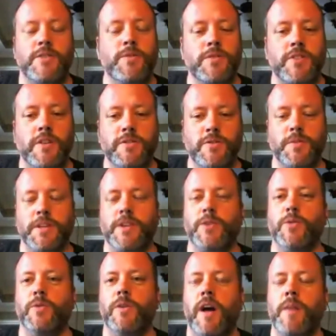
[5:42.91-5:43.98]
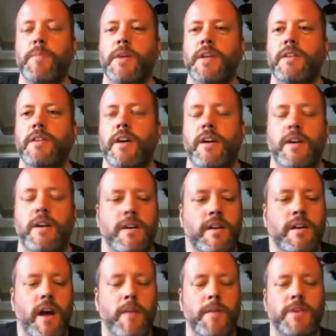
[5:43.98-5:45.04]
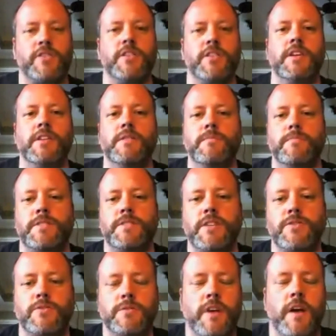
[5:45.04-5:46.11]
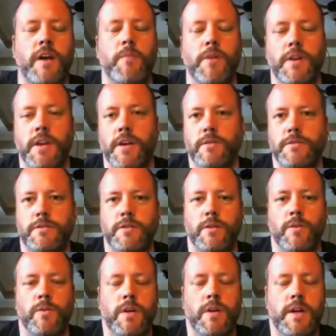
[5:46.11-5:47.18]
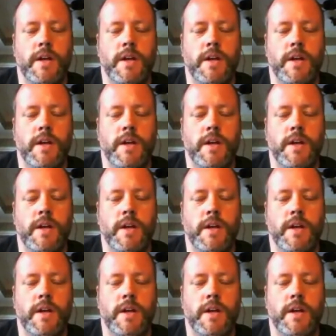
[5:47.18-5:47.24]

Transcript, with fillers: You know, what's also really cool. I'm in. Uh, I'm actually in Central Time right now, so